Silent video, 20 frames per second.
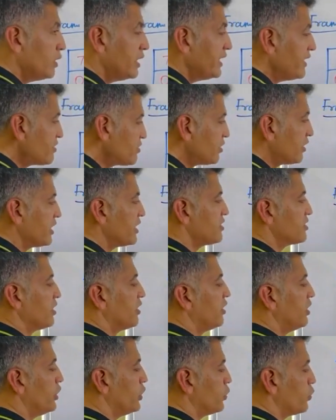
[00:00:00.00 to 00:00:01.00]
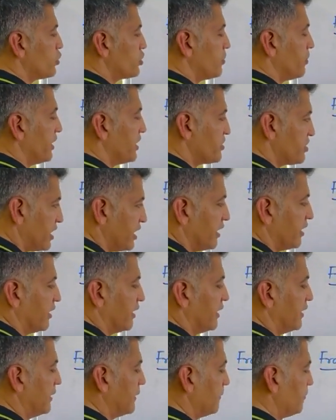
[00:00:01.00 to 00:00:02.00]
least recently used means
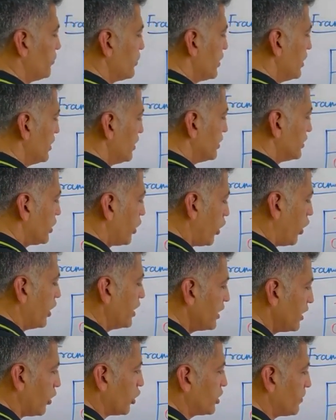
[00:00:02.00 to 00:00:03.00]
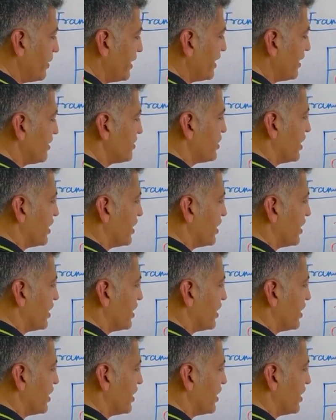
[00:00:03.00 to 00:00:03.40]
here the order automatically